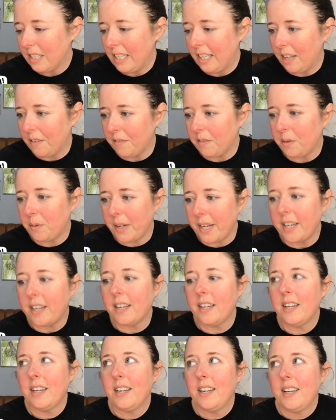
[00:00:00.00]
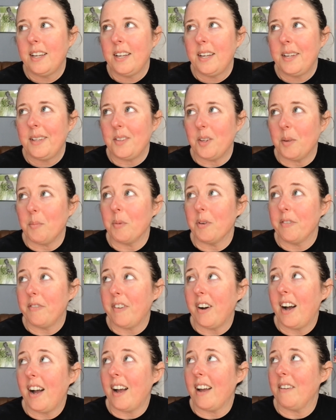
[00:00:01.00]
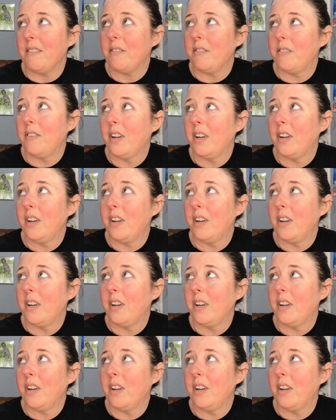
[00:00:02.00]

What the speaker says: giveaway number 5.